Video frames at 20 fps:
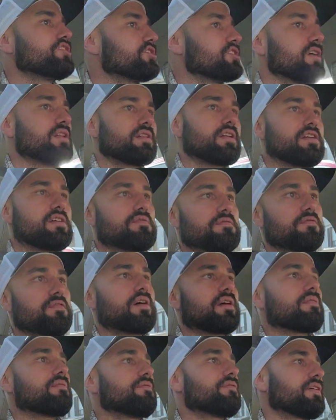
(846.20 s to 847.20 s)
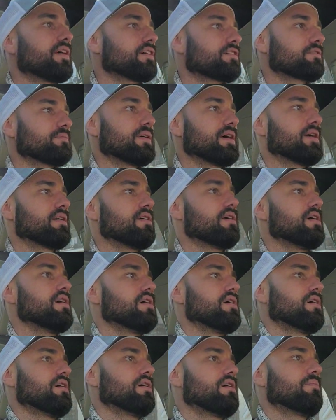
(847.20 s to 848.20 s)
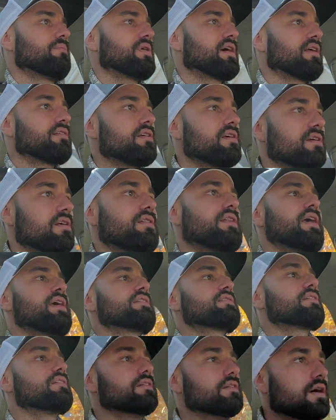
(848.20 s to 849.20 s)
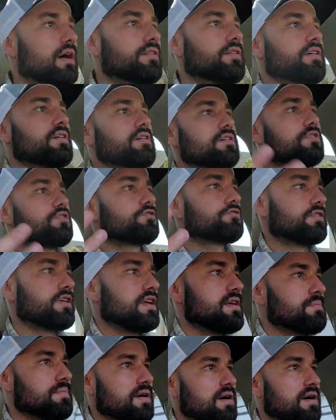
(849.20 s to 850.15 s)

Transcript: shit that you can fucking fix, man. But at the end of the day, it's another stream